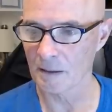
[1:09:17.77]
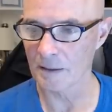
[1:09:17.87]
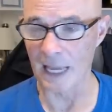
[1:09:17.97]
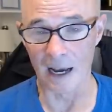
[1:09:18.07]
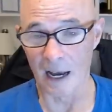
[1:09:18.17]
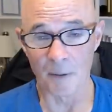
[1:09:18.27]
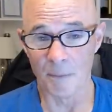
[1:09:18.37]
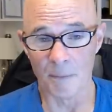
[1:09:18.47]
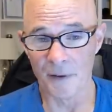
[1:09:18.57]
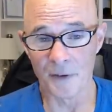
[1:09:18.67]
Yeah, I
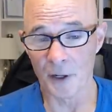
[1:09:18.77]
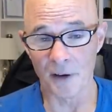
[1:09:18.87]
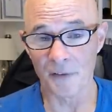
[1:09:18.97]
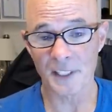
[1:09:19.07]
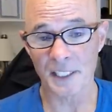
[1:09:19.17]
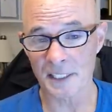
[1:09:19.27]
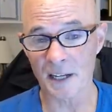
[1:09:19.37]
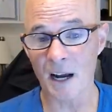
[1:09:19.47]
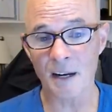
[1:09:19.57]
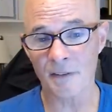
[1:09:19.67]
if you if it's a
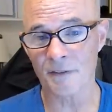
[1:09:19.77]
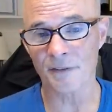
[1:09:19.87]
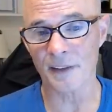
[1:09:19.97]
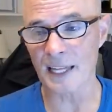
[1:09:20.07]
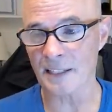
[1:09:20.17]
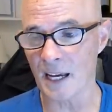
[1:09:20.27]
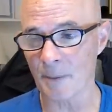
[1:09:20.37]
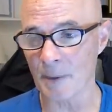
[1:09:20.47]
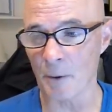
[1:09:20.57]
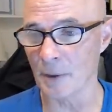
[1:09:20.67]
stock flat
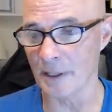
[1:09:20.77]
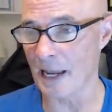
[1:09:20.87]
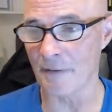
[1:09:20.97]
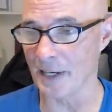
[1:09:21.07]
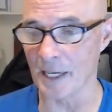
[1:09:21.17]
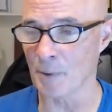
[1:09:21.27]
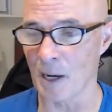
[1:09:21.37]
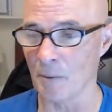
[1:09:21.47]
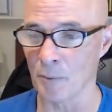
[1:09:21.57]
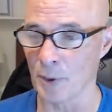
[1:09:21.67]
top, I wouldn't have any
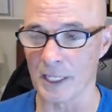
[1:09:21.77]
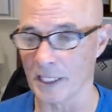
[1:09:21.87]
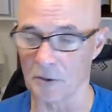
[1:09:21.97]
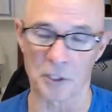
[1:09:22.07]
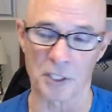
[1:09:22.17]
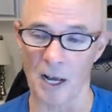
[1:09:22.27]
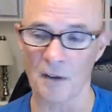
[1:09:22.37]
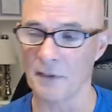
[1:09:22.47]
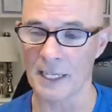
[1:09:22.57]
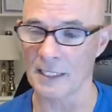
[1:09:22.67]
problem putting another
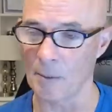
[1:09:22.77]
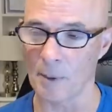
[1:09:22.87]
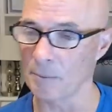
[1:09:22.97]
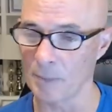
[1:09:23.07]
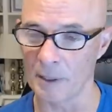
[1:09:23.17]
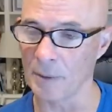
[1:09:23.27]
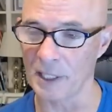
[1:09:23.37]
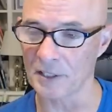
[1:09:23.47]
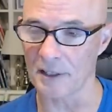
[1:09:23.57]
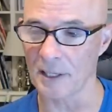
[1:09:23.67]
stock flat top on in
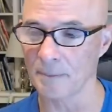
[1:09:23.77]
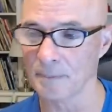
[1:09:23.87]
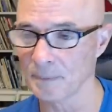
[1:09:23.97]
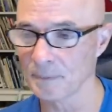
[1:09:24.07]
place of that.